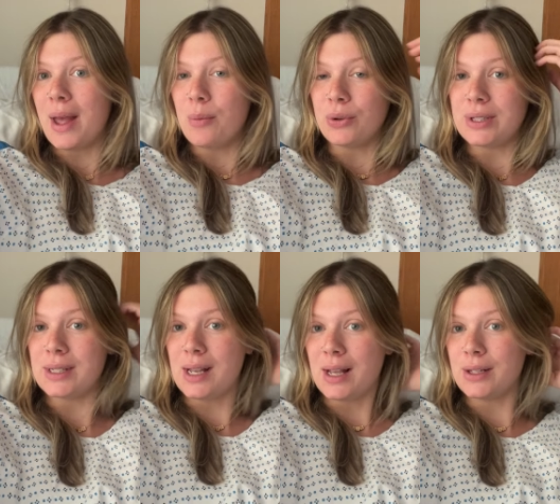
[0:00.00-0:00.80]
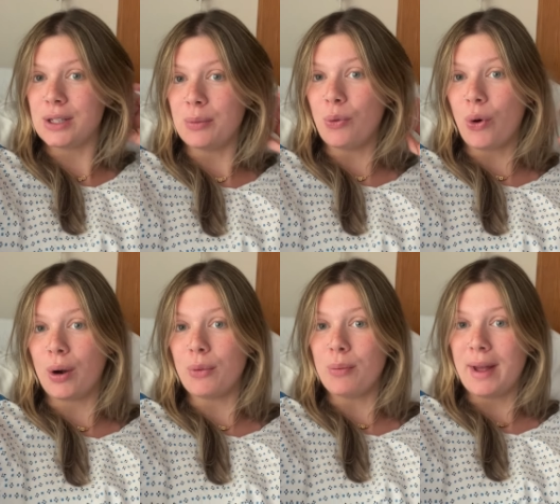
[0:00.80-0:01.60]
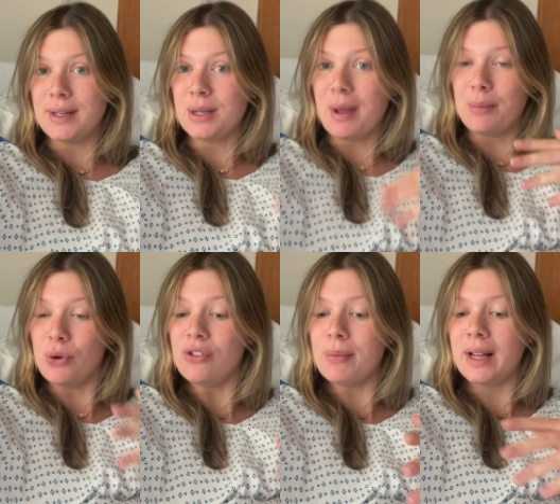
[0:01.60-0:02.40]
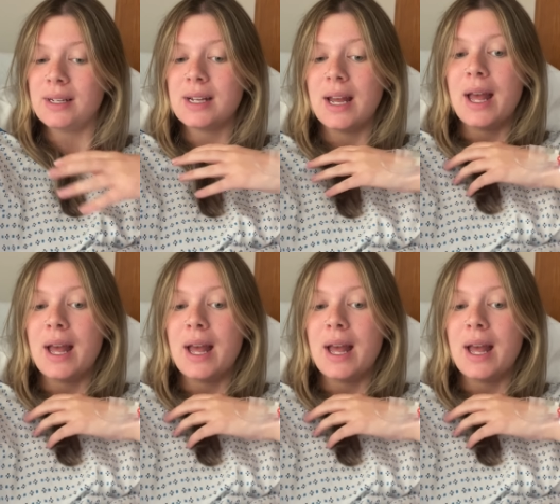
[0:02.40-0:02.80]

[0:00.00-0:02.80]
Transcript: and we'll see some more momentum and movement,